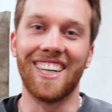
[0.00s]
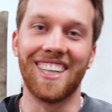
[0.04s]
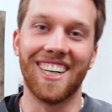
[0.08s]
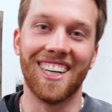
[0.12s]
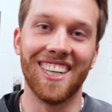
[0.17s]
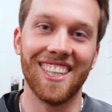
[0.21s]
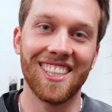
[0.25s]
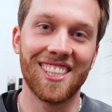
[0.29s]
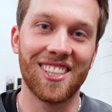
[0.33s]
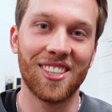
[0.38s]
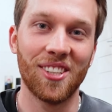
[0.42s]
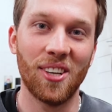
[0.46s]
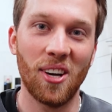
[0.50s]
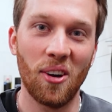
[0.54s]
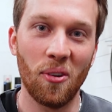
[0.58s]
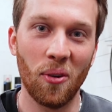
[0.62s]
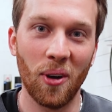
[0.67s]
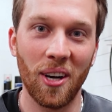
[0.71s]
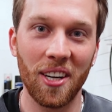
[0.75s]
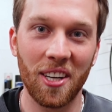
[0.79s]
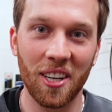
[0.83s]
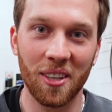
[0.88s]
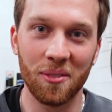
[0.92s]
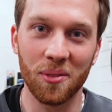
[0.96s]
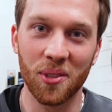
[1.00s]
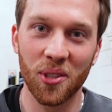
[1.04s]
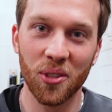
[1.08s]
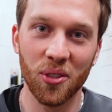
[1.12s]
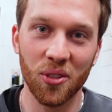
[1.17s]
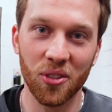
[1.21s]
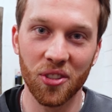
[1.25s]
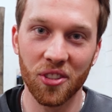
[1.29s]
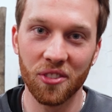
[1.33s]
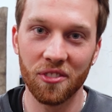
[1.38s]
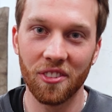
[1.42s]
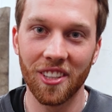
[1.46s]
Hey guys, welcome to a
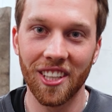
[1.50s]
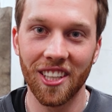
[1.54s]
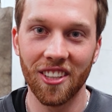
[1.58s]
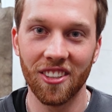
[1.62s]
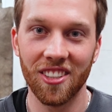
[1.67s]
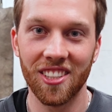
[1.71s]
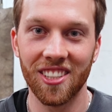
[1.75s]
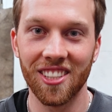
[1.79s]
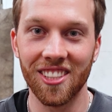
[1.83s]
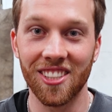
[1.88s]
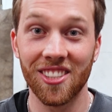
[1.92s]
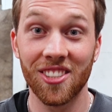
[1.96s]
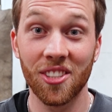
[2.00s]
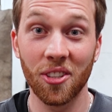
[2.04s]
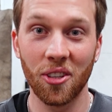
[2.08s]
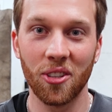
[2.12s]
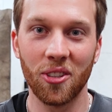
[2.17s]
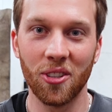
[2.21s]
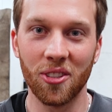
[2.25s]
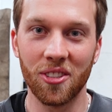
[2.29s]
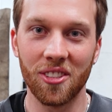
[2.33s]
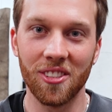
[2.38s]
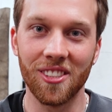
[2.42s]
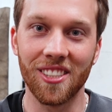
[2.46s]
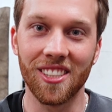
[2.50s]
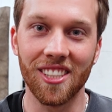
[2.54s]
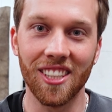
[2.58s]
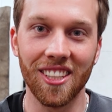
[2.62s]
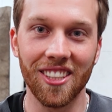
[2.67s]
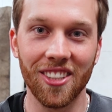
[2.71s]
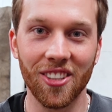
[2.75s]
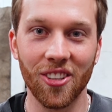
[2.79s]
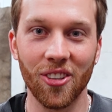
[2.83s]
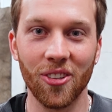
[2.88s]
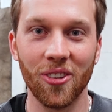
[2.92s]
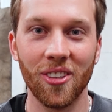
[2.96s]
new video. It is so good to
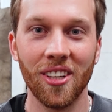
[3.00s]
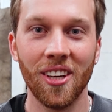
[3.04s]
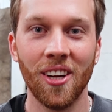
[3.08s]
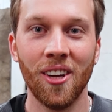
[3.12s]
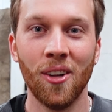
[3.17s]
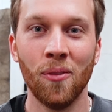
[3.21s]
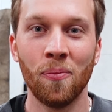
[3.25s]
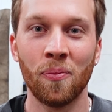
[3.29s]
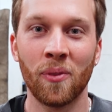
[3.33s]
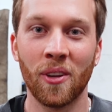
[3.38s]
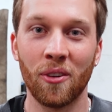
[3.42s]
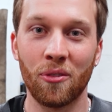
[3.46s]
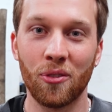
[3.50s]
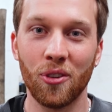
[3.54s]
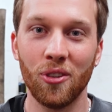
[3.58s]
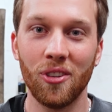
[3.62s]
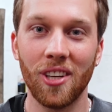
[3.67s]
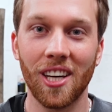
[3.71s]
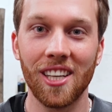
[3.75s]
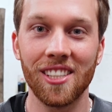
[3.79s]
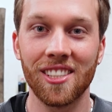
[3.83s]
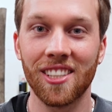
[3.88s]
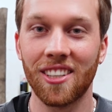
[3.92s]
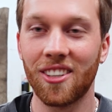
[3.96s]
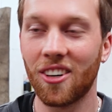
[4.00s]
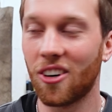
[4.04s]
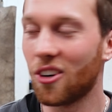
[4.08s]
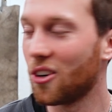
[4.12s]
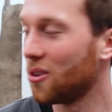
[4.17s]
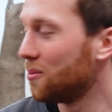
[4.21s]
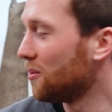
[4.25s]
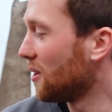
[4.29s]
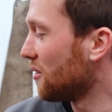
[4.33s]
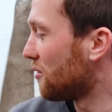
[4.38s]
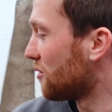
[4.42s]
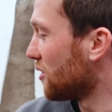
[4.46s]
see you. A few days
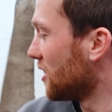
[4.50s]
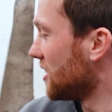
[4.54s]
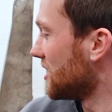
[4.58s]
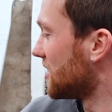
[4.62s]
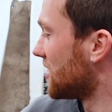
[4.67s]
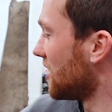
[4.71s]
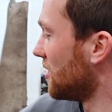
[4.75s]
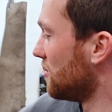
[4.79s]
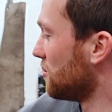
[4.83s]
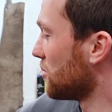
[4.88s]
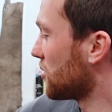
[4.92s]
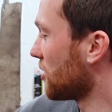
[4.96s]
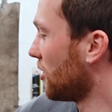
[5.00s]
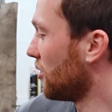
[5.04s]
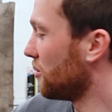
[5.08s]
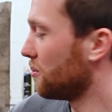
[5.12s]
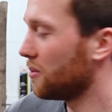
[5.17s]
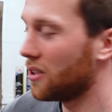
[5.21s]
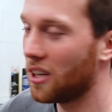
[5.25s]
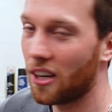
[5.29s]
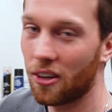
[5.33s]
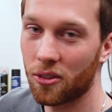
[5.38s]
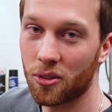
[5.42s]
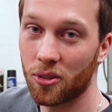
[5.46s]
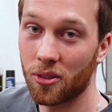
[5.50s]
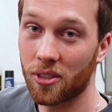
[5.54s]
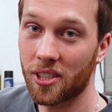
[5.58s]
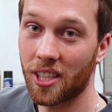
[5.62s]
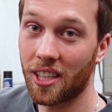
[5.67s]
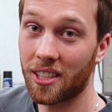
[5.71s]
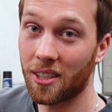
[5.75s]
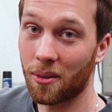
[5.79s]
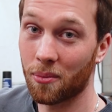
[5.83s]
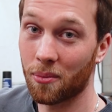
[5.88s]
ago my friend Tim showed me how to set